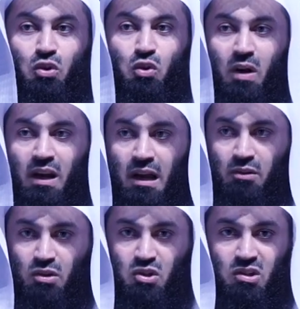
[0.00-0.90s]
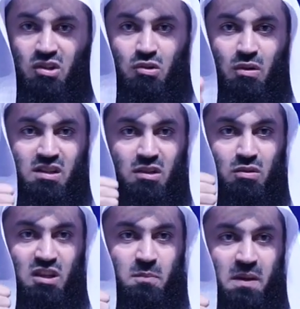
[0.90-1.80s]
Would you allow your children to listen to
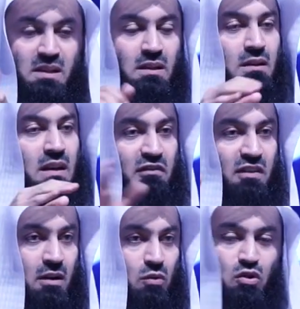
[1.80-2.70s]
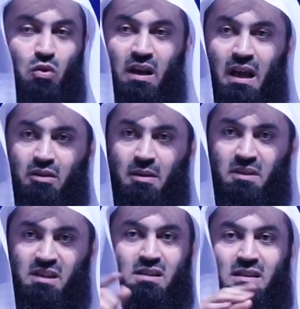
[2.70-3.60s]
this person? Never. Would you allow them
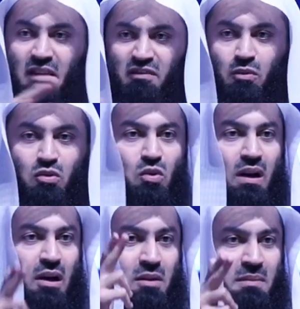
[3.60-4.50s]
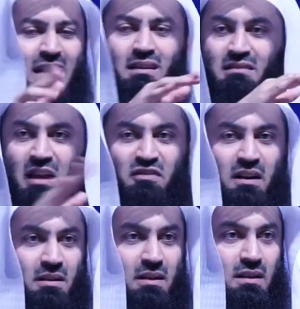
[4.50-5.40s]
this? Never. Would you allow them that?
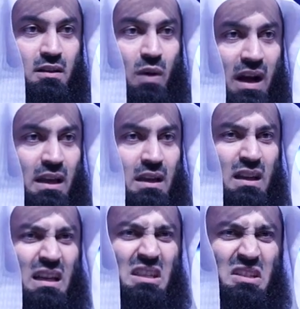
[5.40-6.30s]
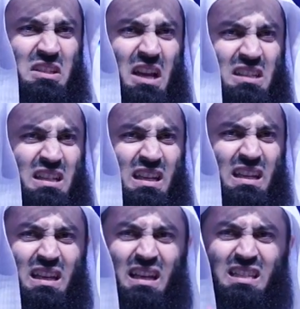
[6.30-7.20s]
Never. Why? It's dirty,
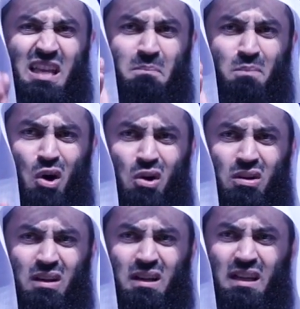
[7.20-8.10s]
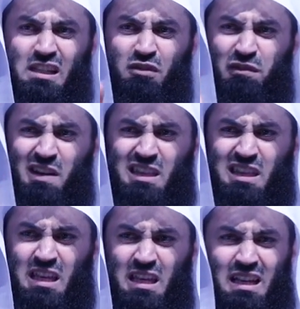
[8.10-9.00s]
it's immoral, it's
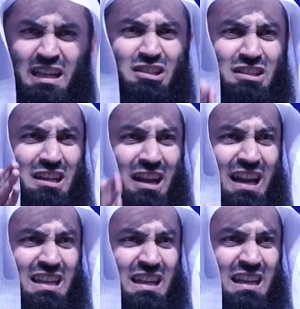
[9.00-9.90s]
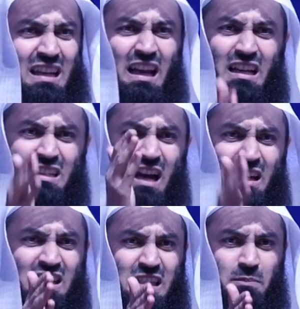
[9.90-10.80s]
filthy, it's degrading, and it's
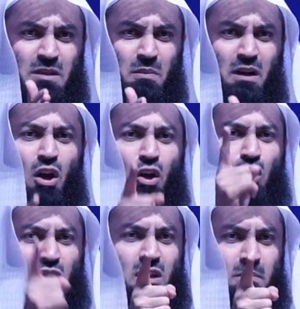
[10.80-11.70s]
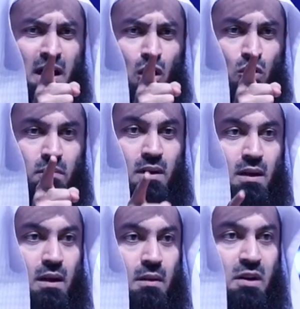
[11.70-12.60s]
unacceptable. Not in my home.
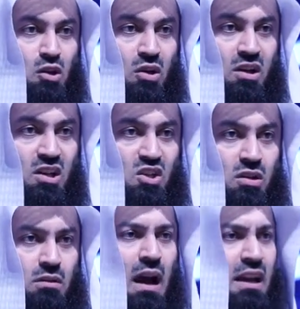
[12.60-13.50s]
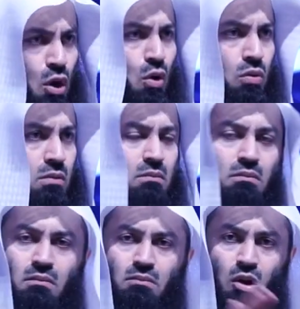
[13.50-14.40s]
But you're a Christian, I know,
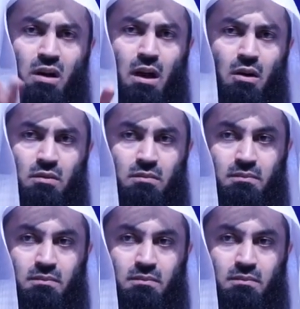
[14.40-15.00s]
not allowed.